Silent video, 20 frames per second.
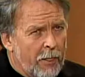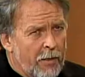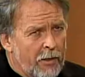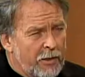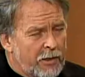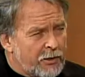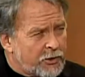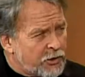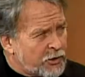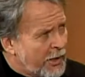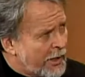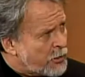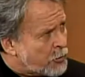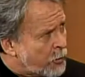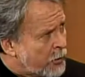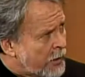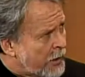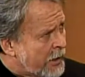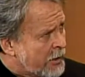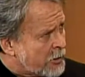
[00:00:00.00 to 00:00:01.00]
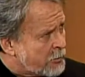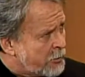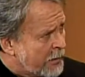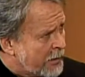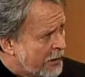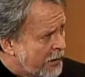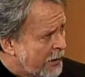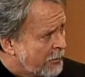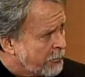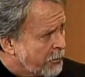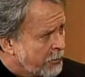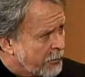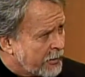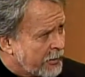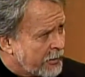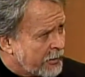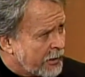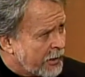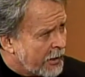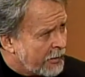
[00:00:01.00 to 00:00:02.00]
In states where it has been
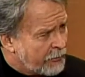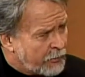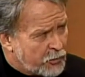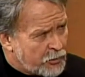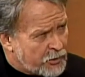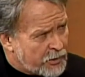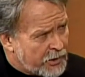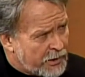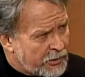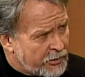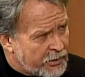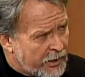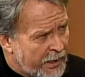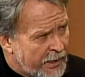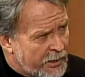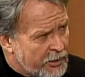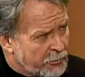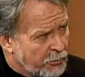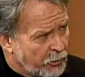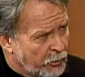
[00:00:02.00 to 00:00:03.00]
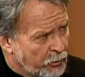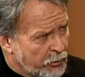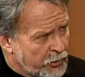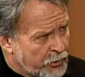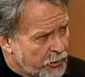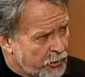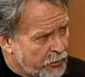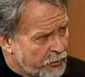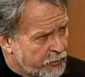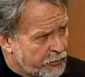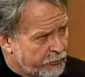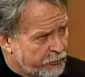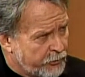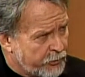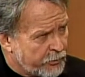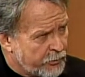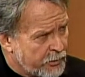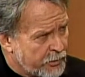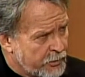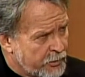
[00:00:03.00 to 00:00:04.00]
implemented, then, have you seen tangible results
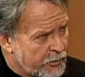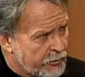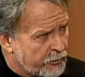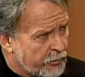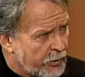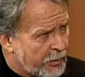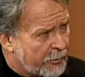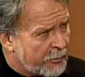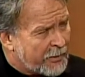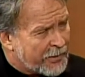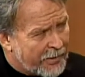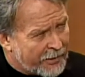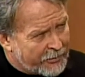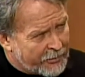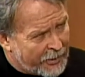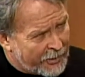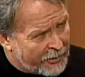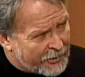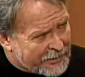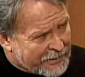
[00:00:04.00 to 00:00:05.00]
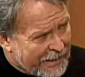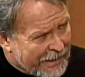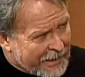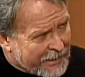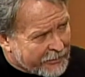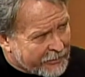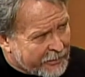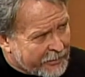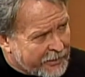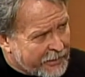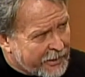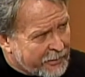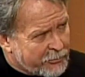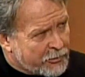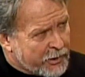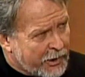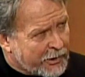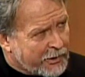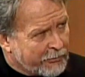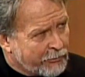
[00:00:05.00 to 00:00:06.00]
from this? I mean, I take it that the
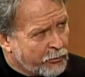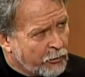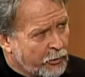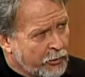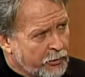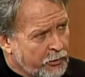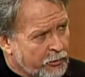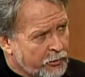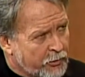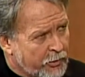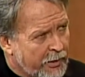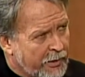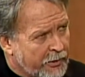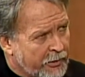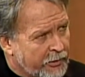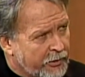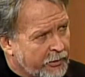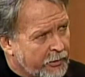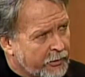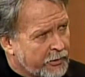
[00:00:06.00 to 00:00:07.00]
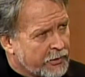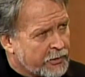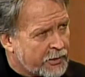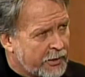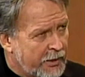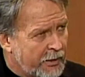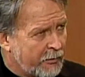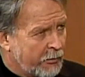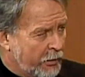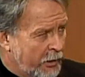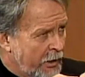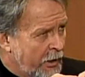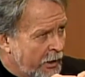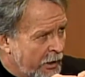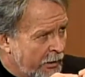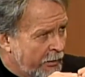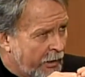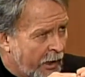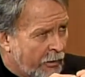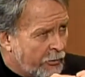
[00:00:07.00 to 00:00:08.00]
objective of what you're trying to do is say,
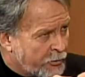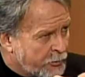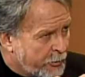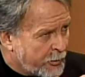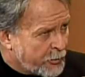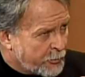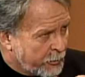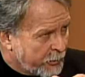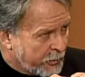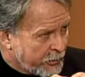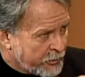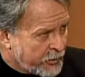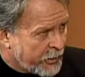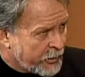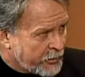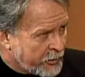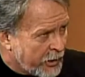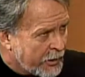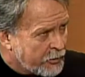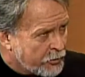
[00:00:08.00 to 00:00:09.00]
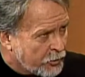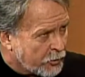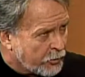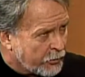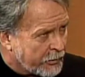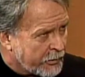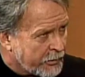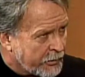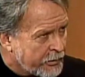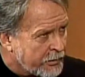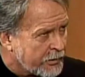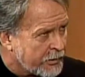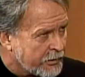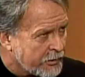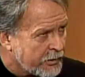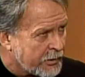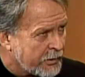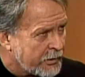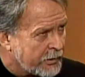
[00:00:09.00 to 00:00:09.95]
our responsibility is to educate children in Tennessee.